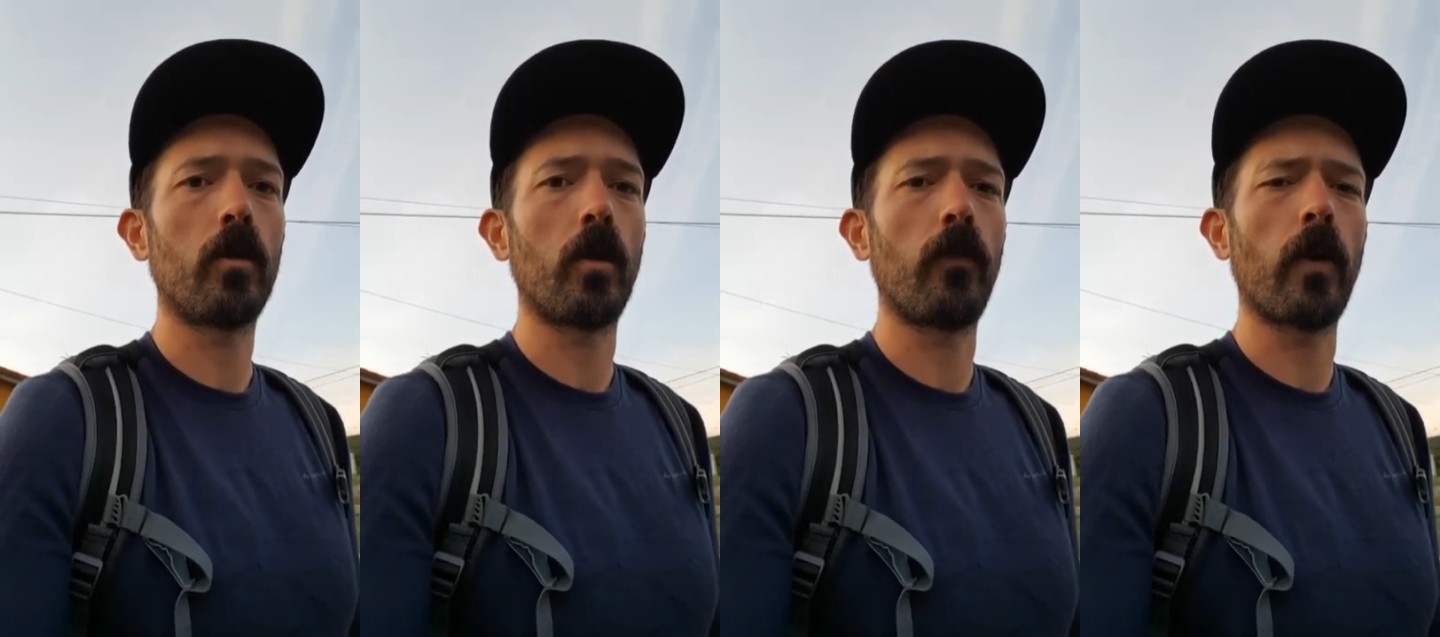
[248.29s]

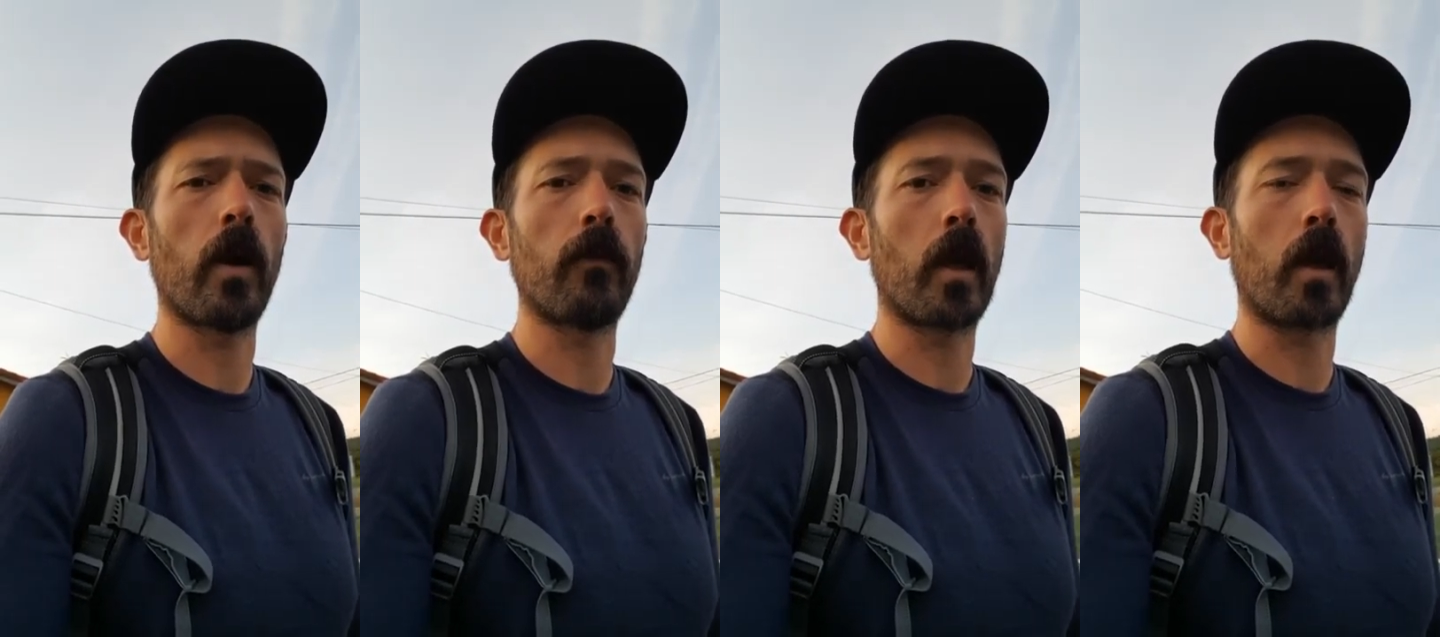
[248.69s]

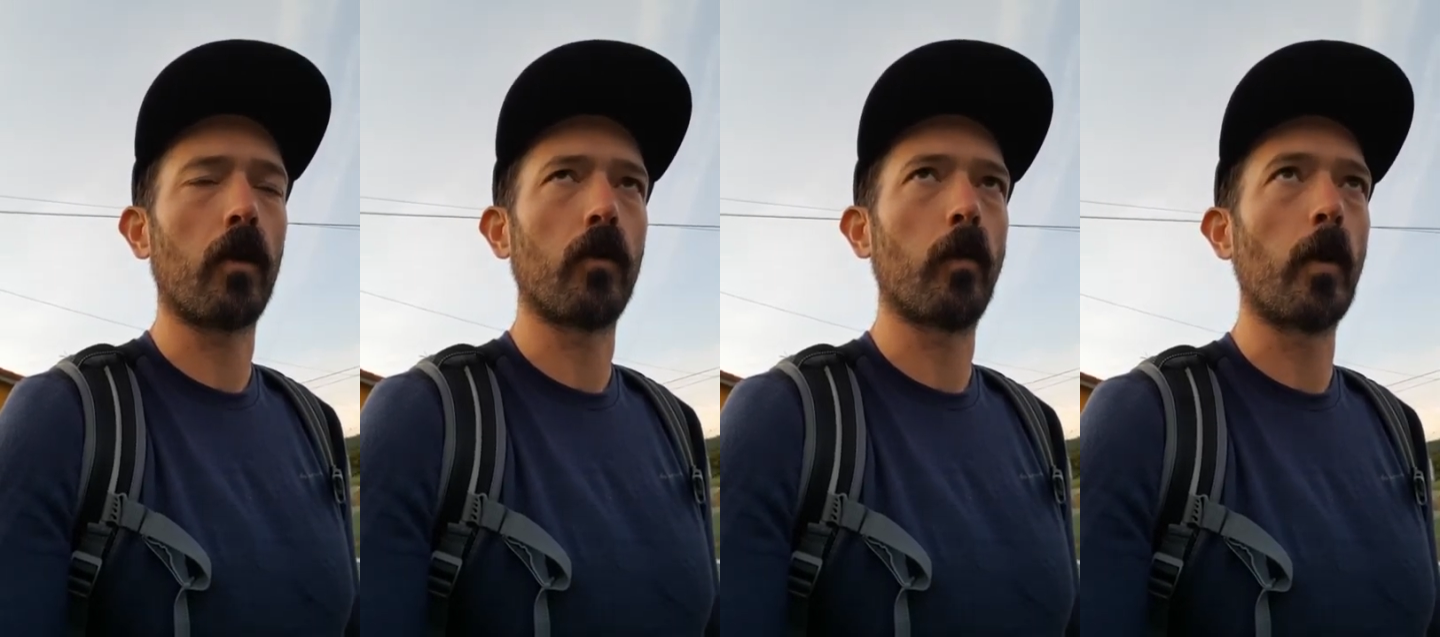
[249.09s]
35, I
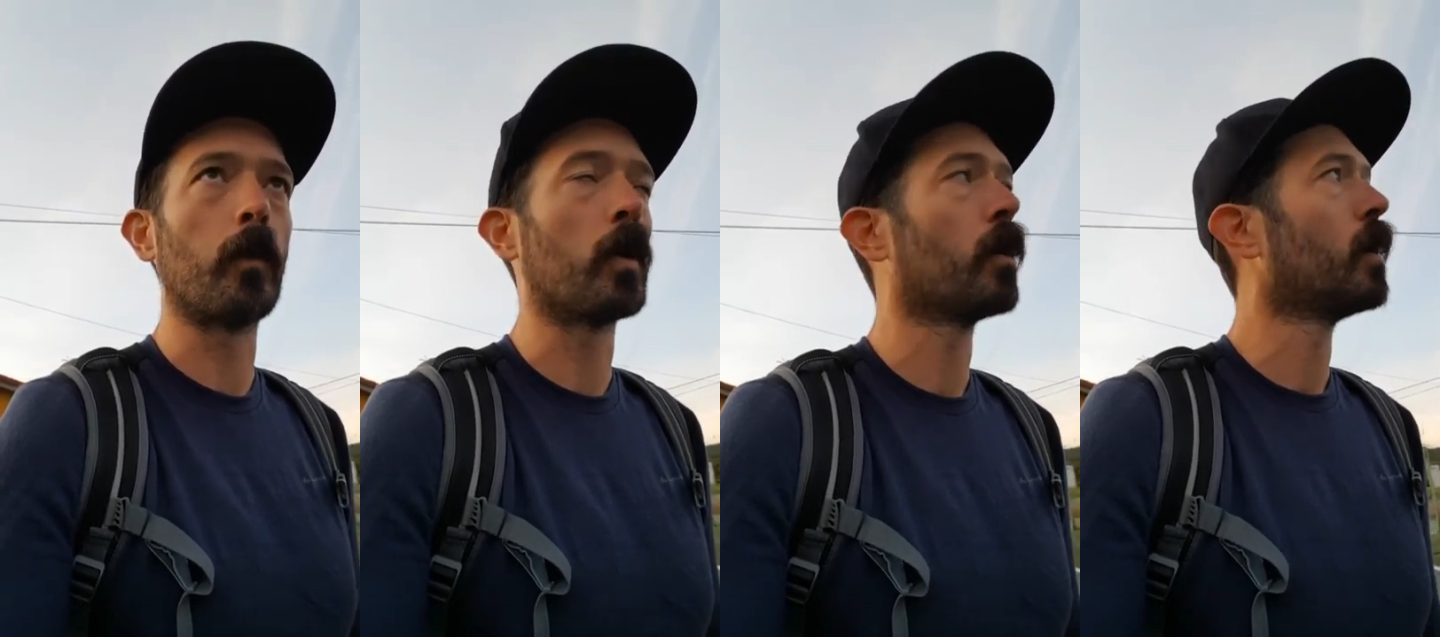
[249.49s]
can't
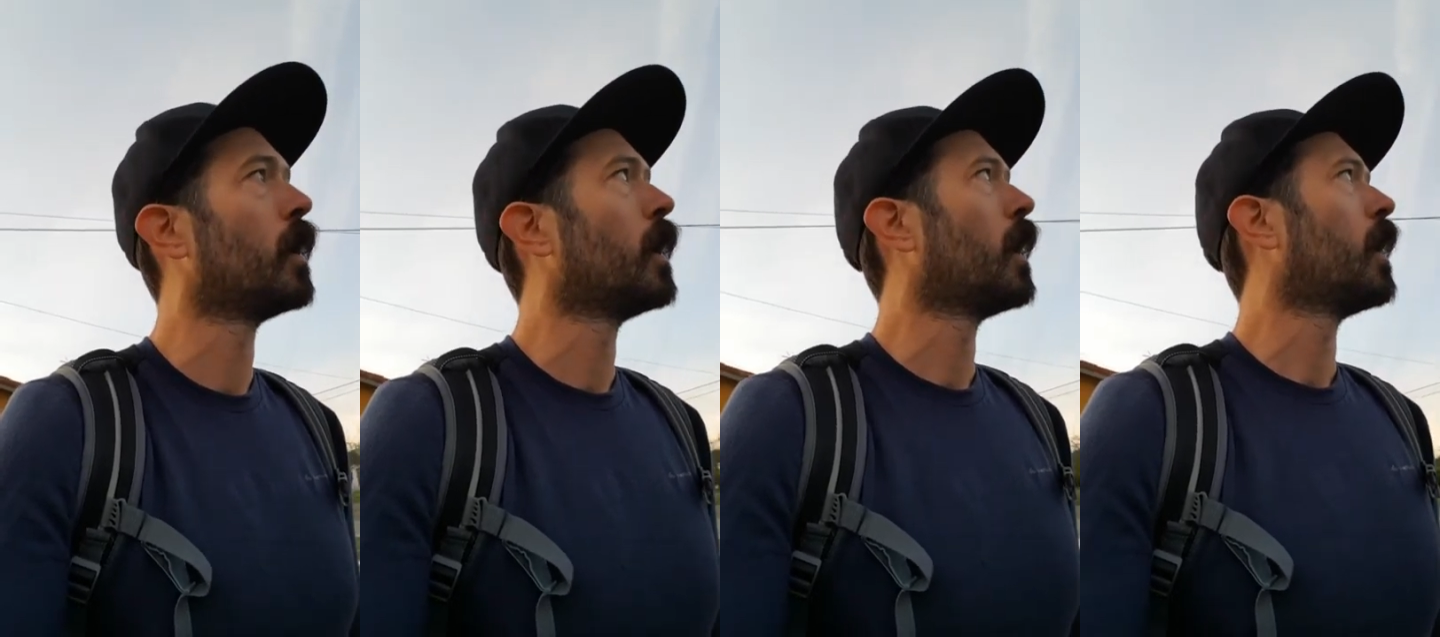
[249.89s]
remember,
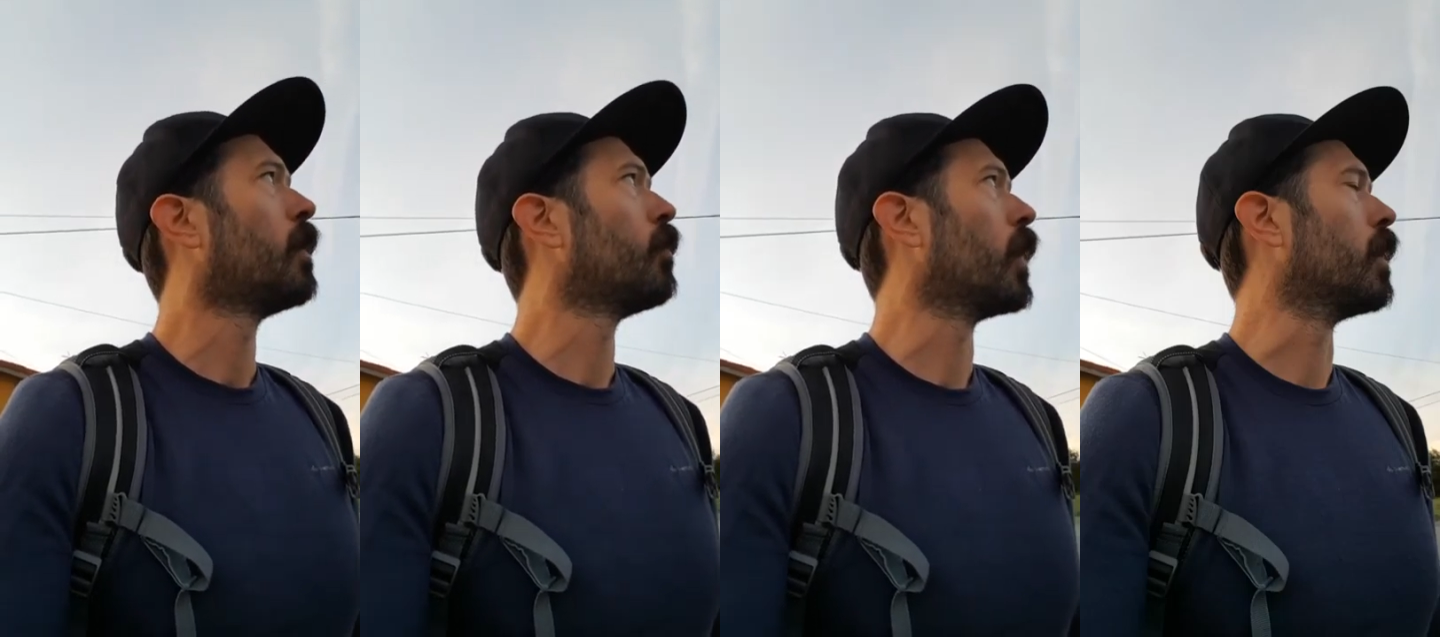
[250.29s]

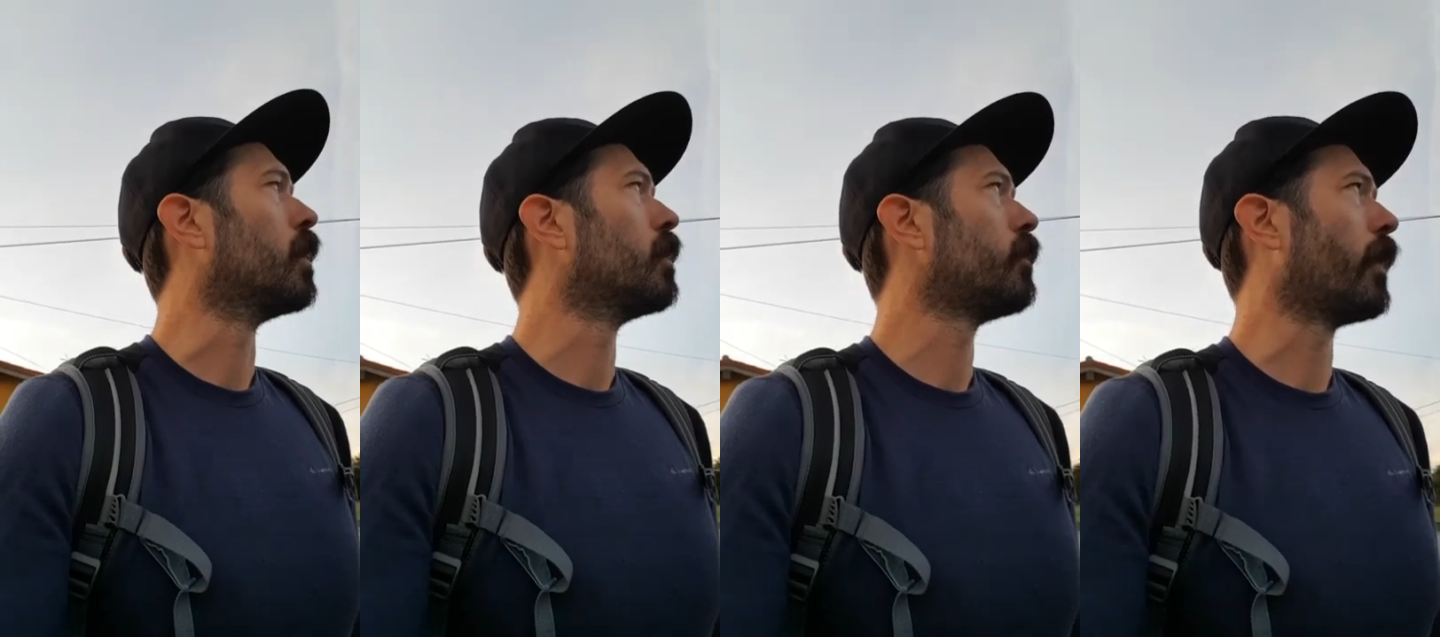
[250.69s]
but
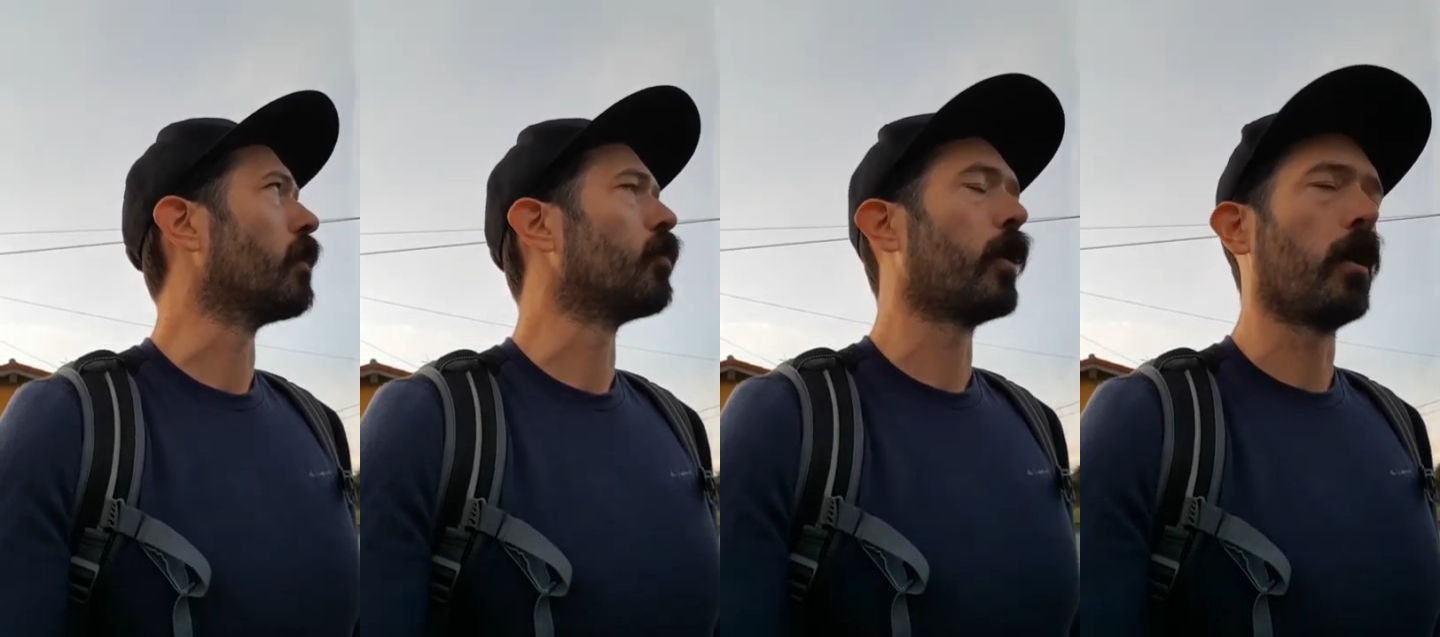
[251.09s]

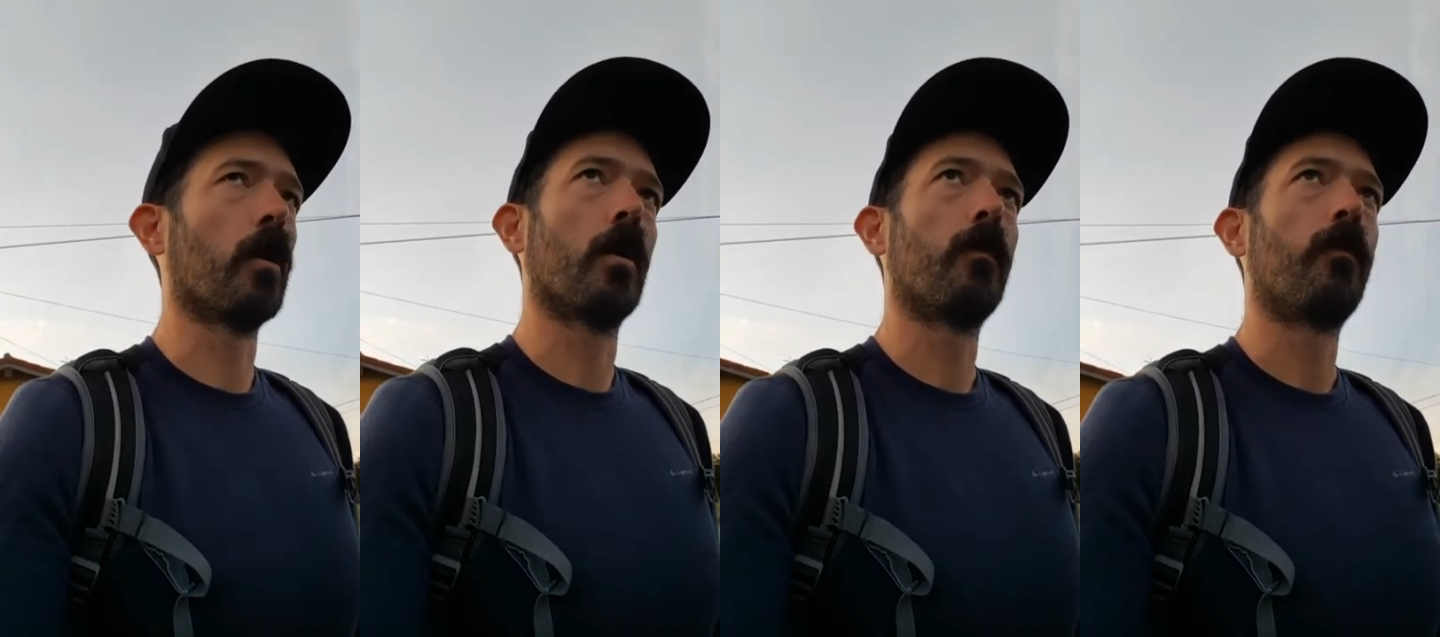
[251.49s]
felt pretty
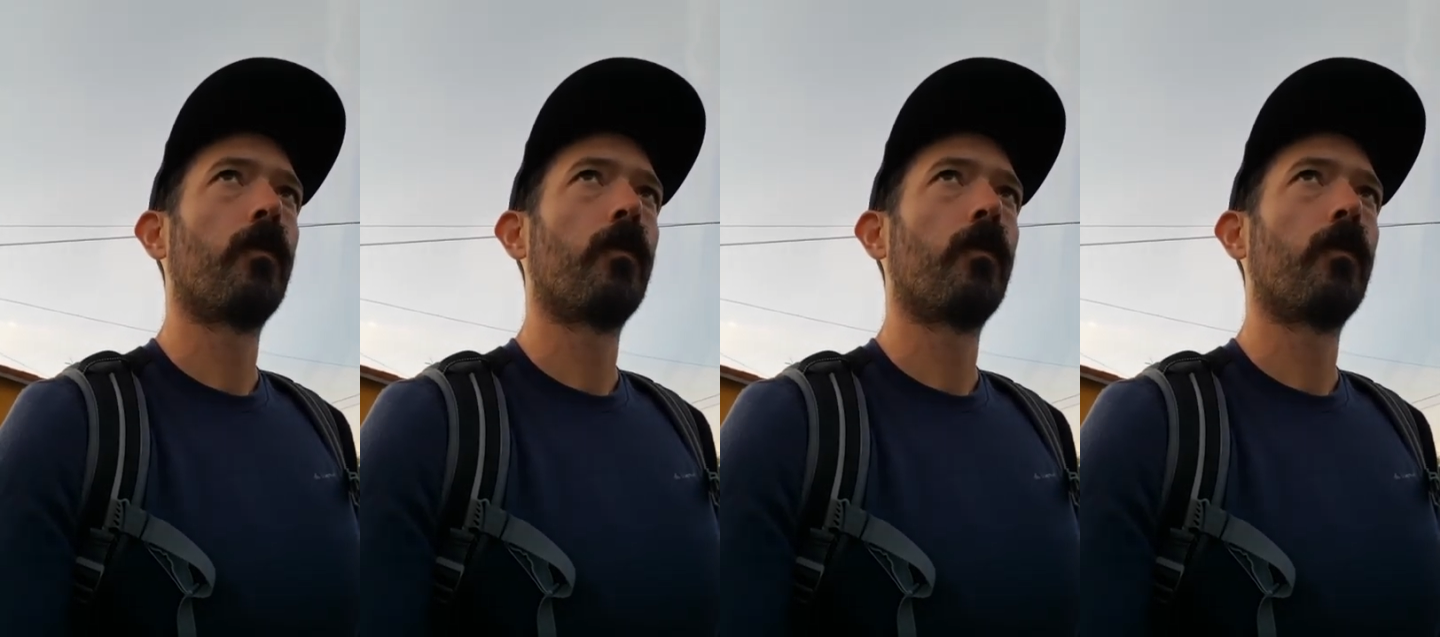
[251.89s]
good.